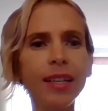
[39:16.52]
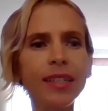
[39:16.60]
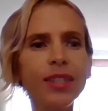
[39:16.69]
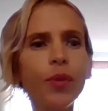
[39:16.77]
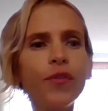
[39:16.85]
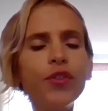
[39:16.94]

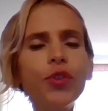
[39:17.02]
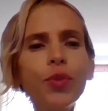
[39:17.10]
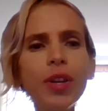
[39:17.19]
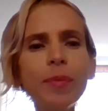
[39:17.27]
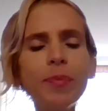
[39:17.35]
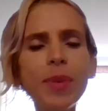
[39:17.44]
So if you
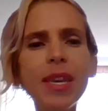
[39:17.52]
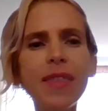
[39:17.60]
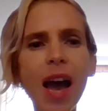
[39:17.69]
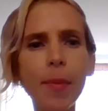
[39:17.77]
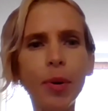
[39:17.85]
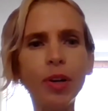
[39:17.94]
can be
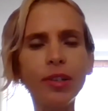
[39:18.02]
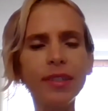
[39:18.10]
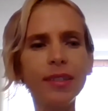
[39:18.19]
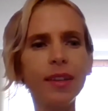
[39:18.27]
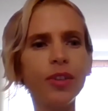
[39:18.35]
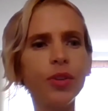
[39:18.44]
that
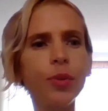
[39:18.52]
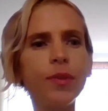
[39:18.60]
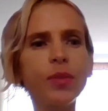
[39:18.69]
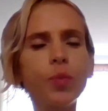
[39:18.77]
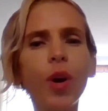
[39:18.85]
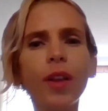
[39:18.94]
person
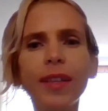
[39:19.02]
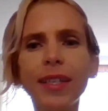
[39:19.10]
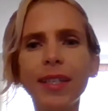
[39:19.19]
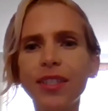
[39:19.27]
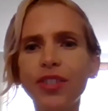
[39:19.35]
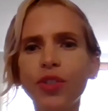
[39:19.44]
who's
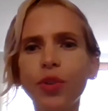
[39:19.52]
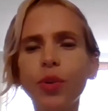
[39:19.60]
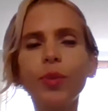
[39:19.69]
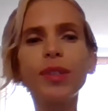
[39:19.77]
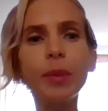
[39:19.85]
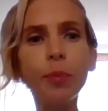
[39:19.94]
willing
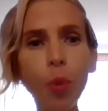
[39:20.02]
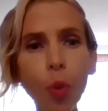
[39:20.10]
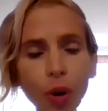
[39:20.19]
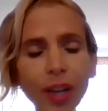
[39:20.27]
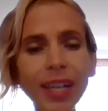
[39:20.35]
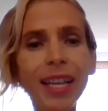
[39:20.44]
to
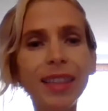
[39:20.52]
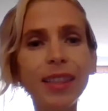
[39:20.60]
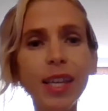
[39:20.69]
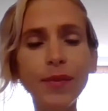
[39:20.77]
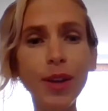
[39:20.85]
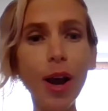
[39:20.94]
support and
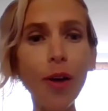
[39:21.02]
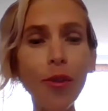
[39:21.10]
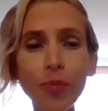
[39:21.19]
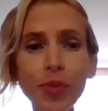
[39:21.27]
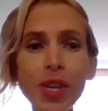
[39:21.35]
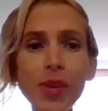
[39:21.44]
lift
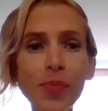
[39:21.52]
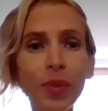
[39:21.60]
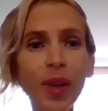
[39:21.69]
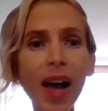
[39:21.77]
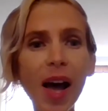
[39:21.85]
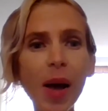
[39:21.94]
other
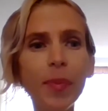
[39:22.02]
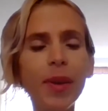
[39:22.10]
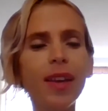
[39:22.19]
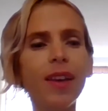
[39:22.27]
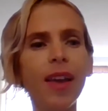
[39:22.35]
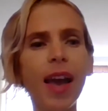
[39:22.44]
people up
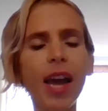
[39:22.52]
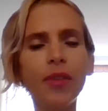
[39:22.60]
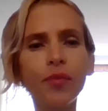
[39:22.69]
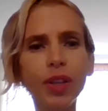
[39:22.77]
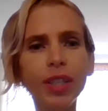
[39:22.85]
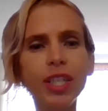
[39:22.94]

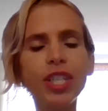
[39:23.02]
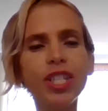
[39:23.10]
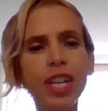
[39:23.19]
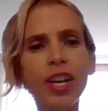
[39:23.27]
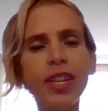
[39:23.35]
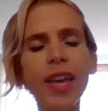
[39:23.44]
and really
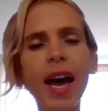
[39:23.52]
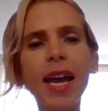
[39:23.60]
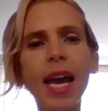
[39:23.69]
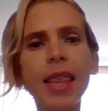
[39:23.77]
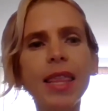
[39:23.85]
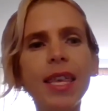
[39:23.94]
share that,
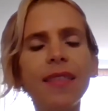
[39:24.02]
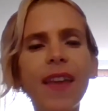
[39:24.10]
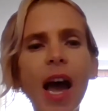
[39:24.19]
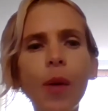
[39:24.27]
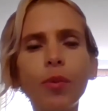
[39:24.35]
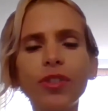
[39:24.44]
I think
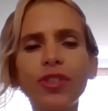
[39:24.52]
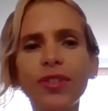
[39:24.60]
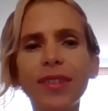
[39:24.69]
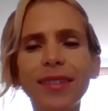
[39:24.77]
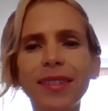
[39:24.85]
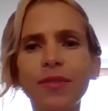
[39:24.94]
that will
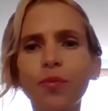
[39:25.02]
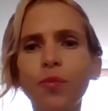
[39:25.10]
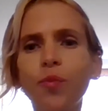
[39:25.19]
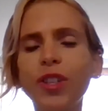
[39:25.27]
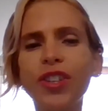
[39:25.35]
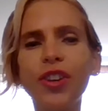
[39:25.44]
just
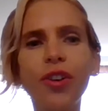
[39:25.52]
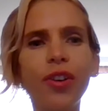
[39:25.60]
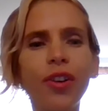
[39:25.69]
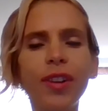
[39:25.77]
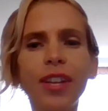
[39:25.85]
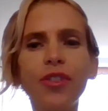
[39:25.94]

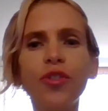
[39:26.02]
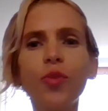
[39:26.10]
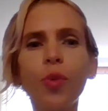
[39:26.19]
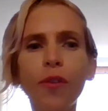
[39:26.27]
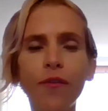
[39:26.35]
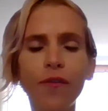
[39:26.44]
return in
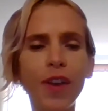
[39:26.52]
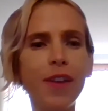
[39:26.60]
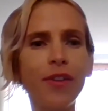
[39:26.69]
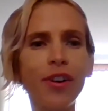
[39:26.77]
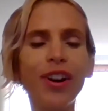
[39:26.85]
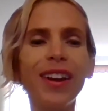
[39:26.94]
your
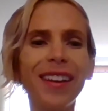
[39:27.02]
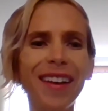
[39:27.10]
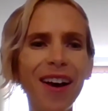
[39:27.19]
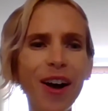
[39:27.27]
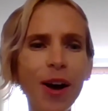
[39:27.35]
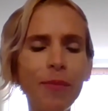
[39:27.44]
favor
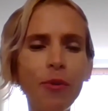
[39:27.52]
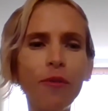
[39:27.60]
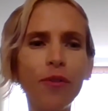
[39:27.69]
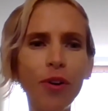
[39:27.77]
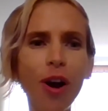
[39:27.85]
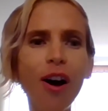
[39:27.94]

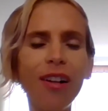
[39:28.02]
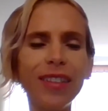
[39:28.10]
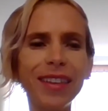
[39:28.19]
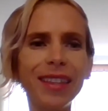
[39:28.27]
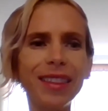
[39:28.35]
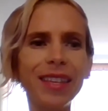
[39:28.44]
overall
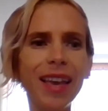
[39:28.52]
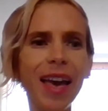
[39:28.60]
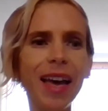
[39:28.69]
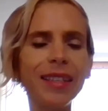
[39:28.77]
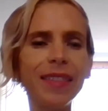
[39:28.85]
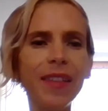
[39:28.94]
in the
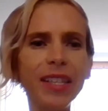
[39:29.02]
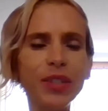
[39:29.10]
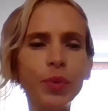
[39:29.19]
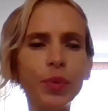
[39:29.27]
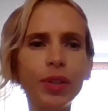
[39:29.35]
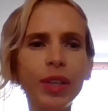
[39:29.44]
end. And that's
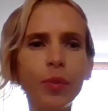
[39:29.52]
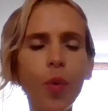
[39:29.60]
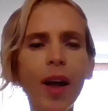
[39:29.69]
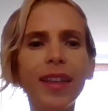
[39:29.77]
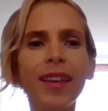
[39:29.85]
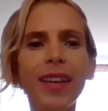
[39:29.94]
really
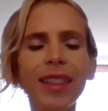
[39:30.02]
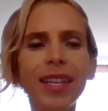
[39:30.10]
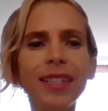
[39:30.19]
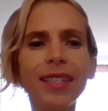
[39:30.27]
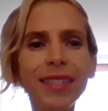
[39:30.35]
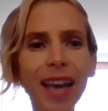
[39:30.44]
what
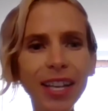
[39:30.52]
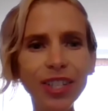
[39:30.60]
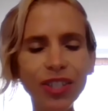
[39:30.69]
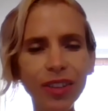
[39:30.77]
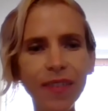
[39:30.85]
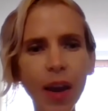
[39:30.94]
the
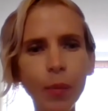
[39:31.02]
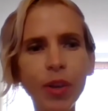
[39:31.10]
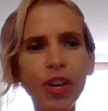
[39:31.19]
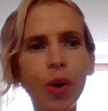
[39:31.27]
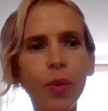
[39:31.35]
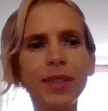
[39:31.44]
intention that we
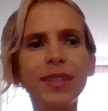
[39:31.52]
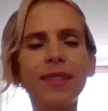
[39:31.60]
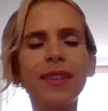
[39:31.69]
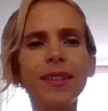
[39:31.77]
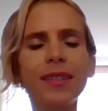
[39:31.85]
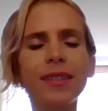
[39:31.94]
go into
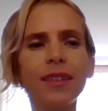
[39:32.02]
this,